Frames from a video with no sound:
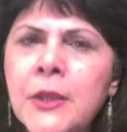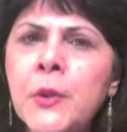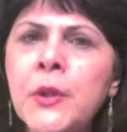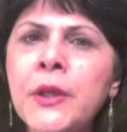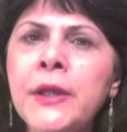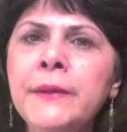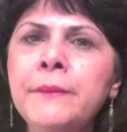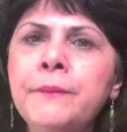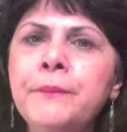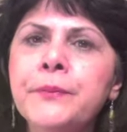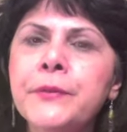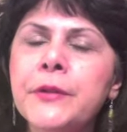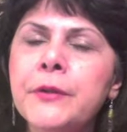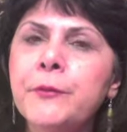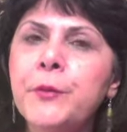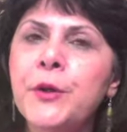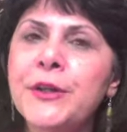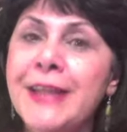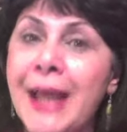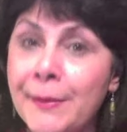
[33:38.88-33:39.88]
um,
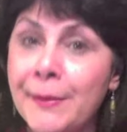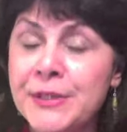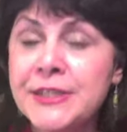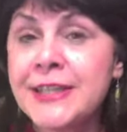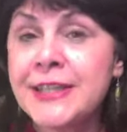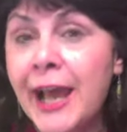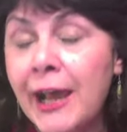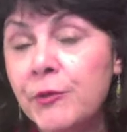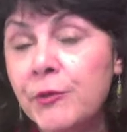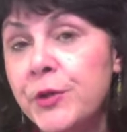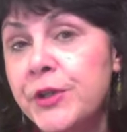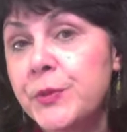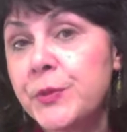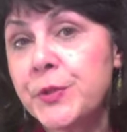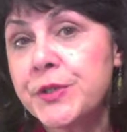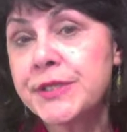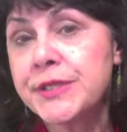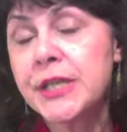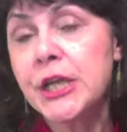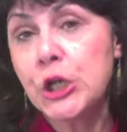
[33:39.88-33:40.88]
what Hamid Taqvai
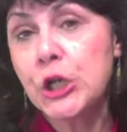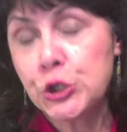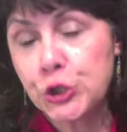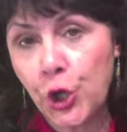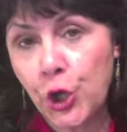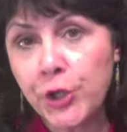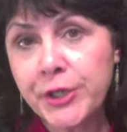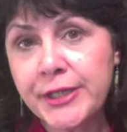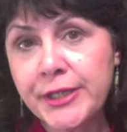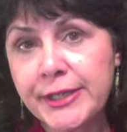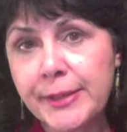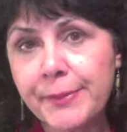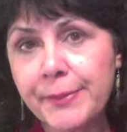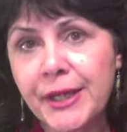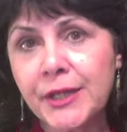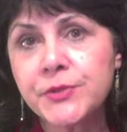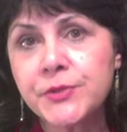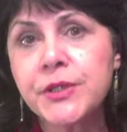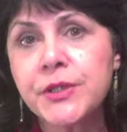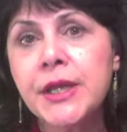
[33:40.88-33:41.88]
was talking
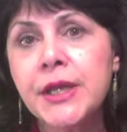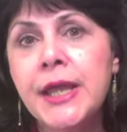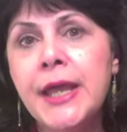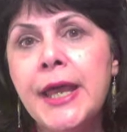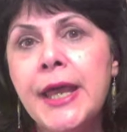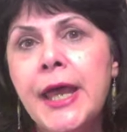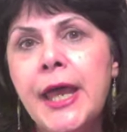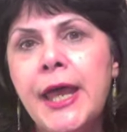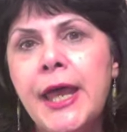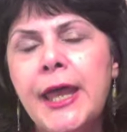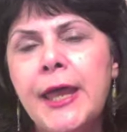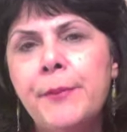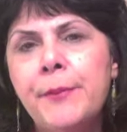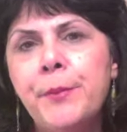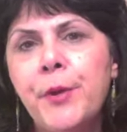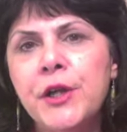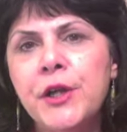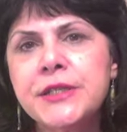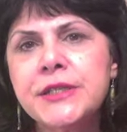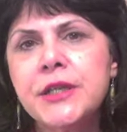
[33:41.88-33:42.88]
about uh,
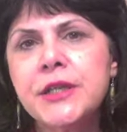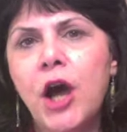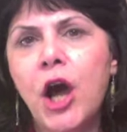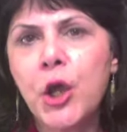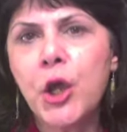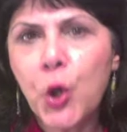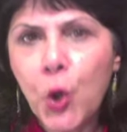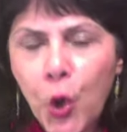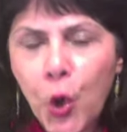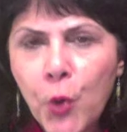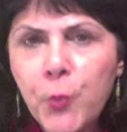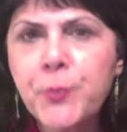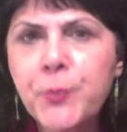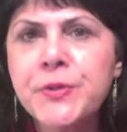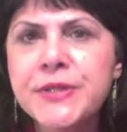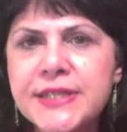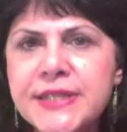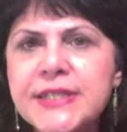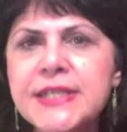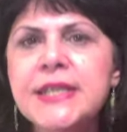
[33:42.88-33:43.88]
but I hope
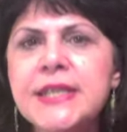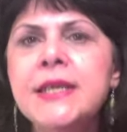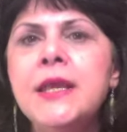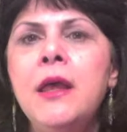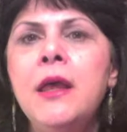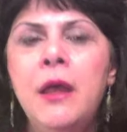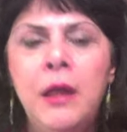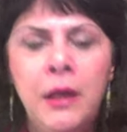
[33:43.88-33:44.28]
we see